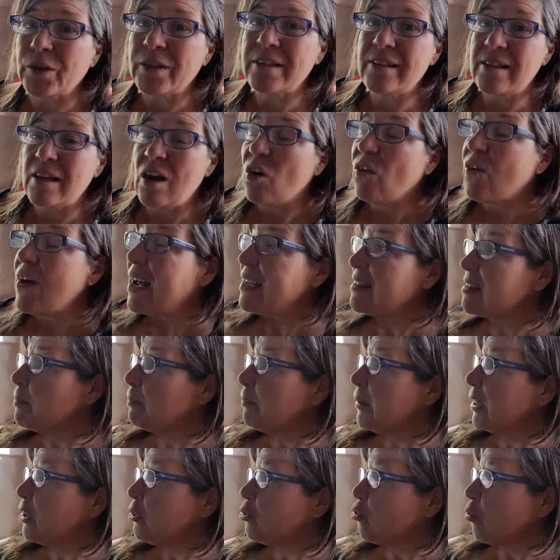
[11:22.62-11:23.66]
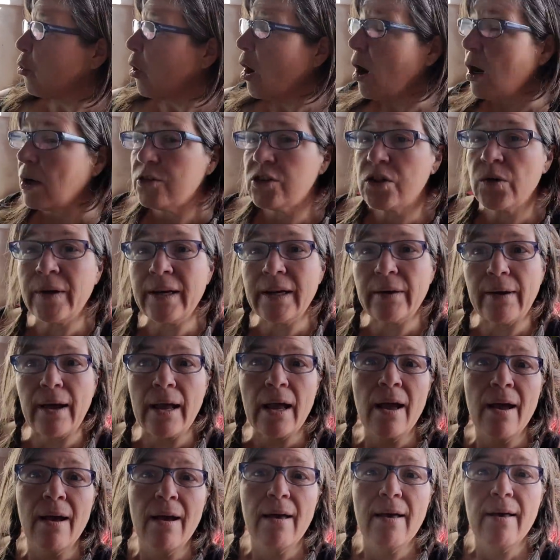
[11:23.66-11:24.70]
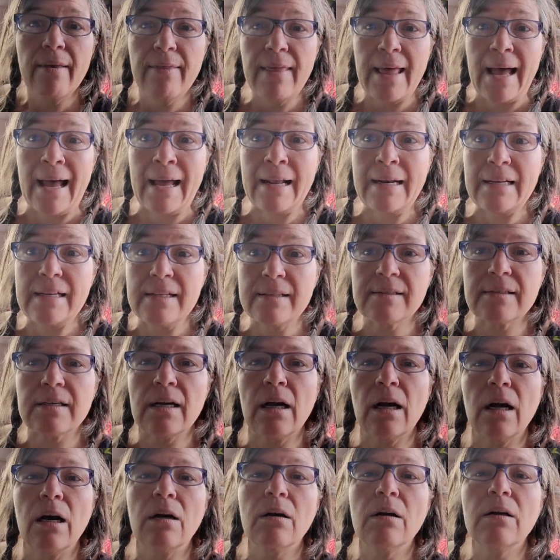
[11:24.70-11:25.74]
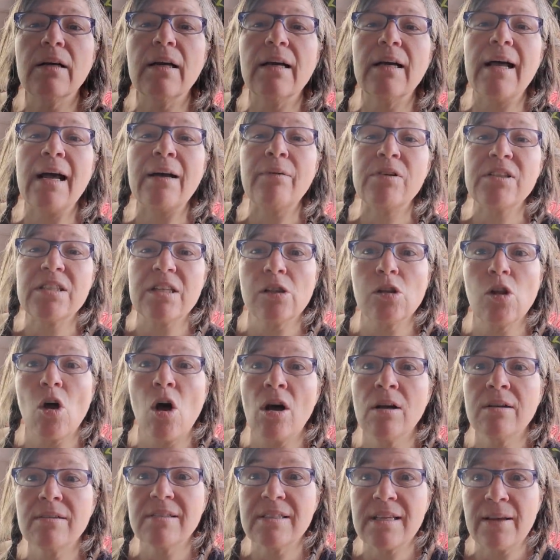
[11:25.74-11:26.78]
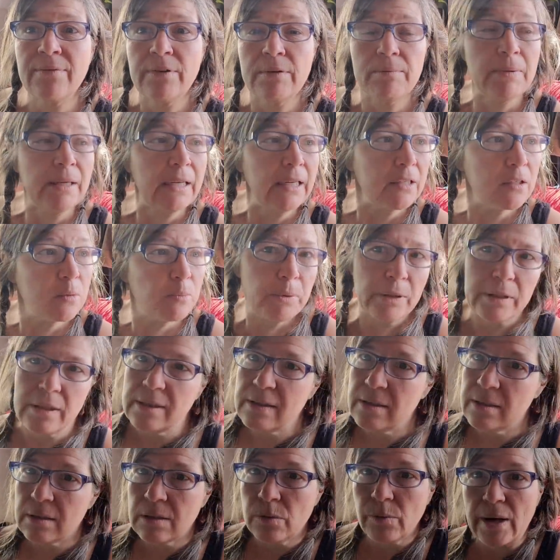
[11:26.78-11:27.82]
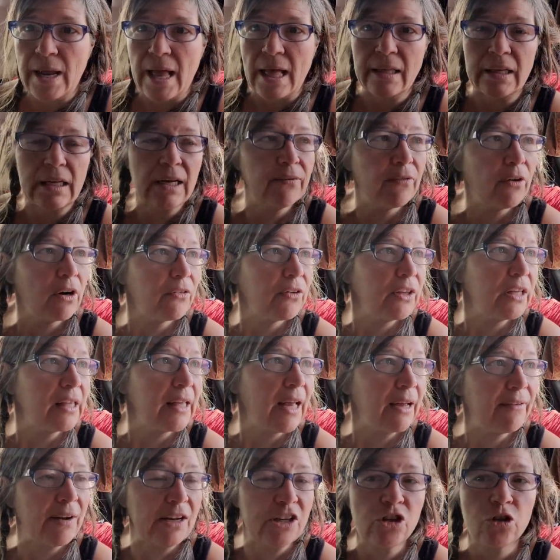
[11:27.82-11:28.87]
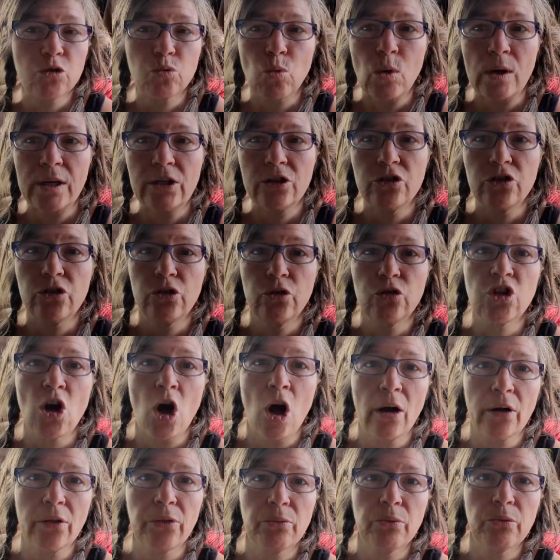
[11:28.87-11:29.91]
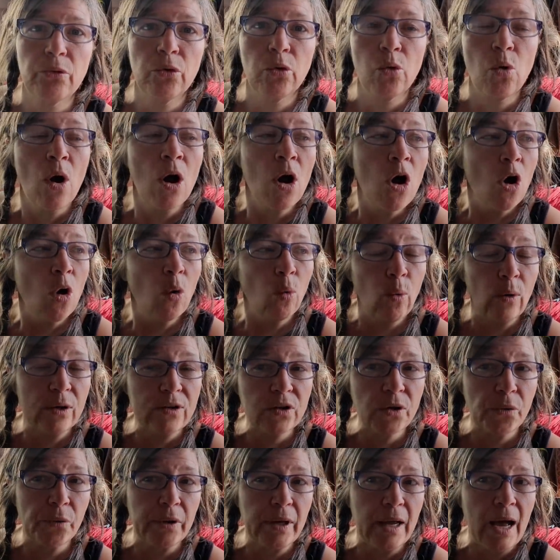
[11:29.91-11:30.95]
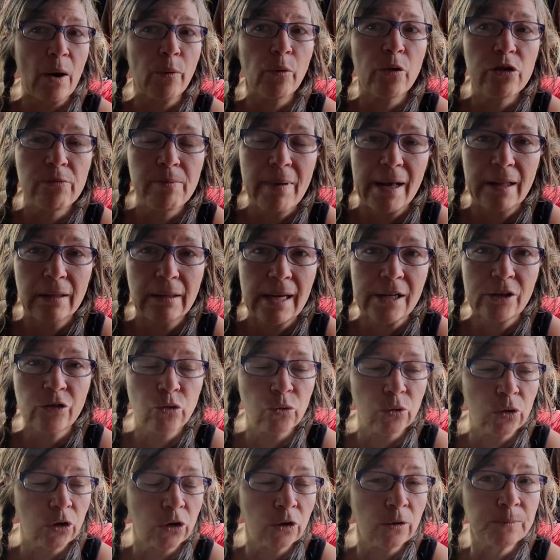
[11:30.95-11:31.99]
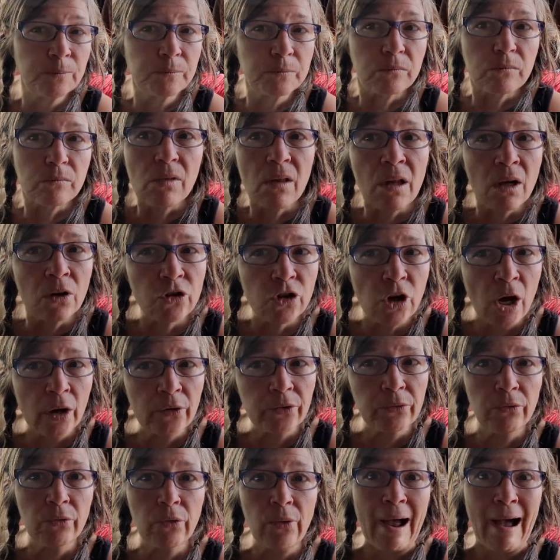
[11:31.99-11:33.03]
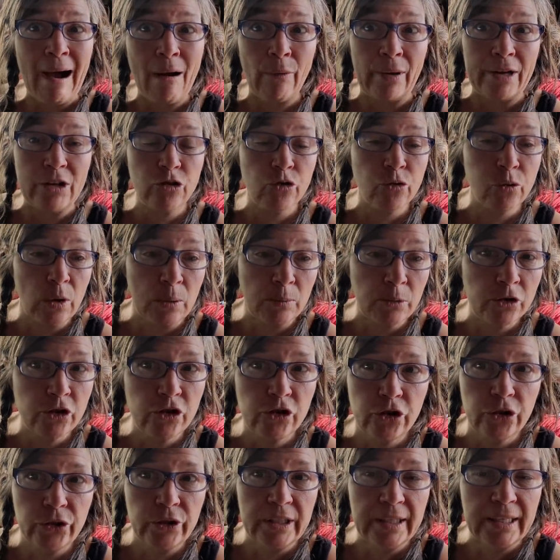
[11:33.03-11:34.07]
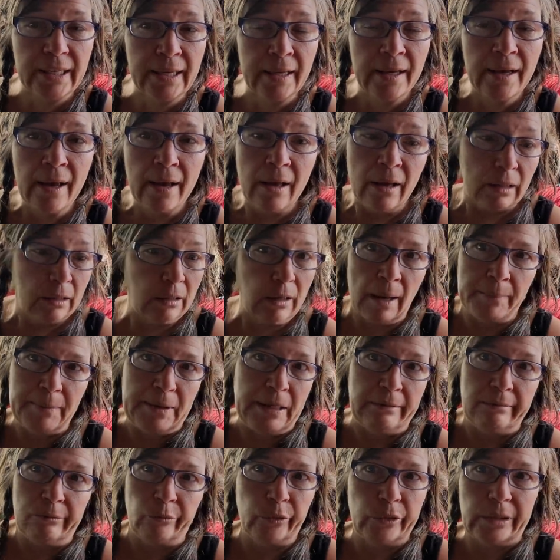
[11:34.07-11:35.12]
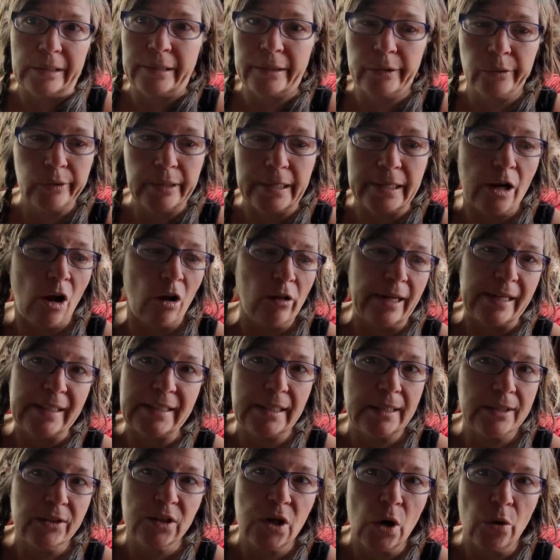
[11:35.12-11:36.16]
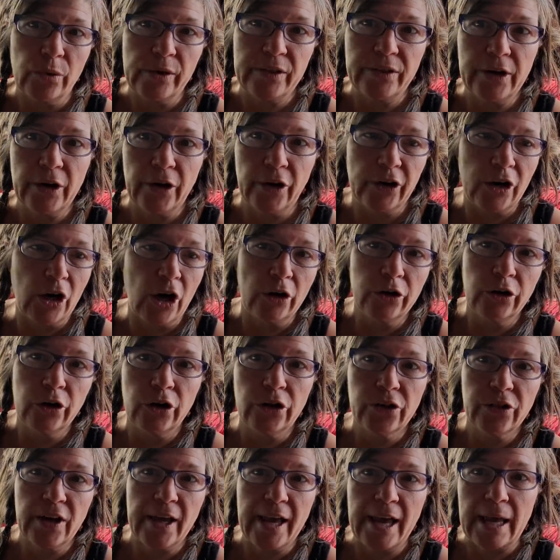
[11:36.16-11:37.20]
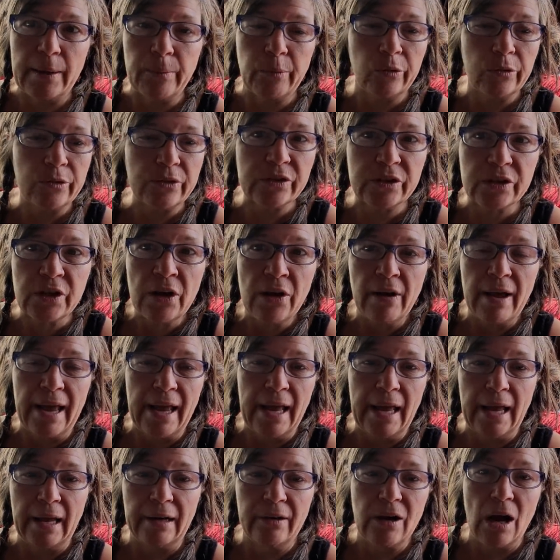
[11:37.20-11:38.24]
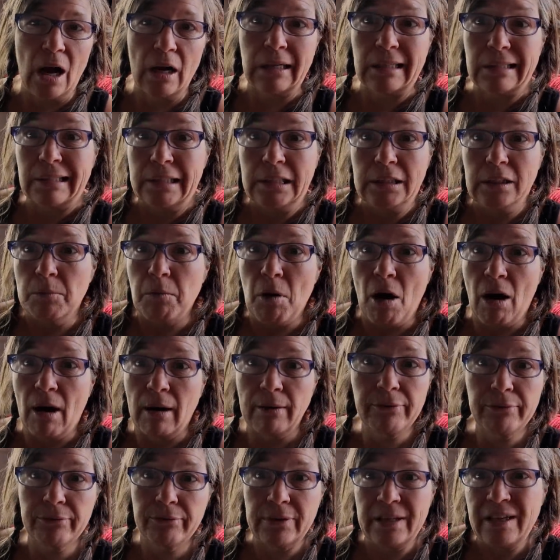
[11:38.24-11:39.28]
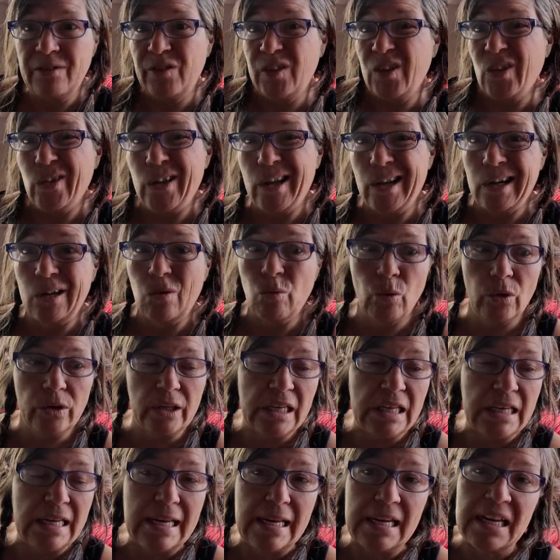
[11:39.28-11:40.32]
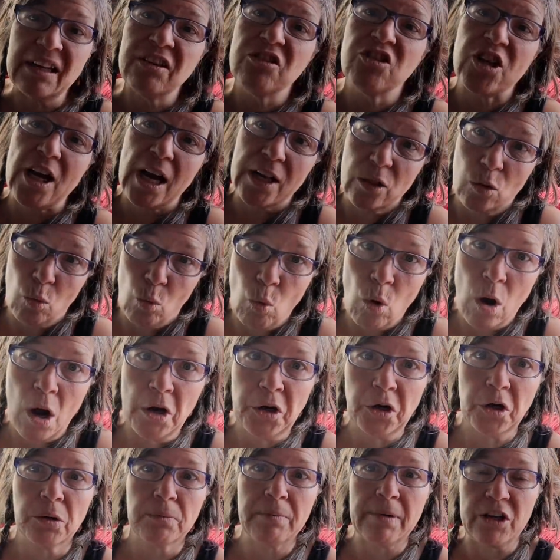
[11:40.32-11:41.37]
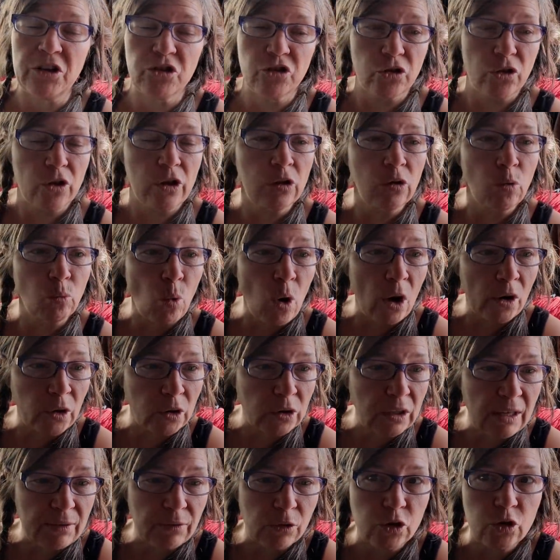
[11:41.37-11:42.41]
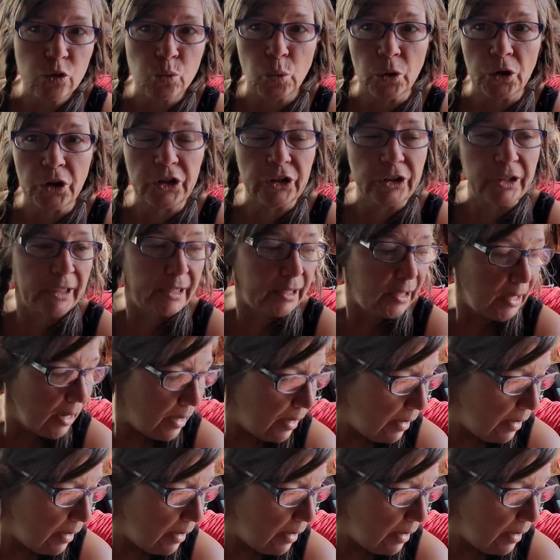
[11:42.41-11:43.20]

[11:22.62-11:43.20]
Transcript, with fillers: itself has a big draw. So anyway, that is uh that was a long seven minutes, but this is the reality of R V life. I just wanted to talk through what's going on with my electrical, talk through how I troubleshooted it. I mean, literally all I did is go in there and unhook the cables and uh, clean them off, even though they didn't really need it. Check the water, made sure the water levels were good.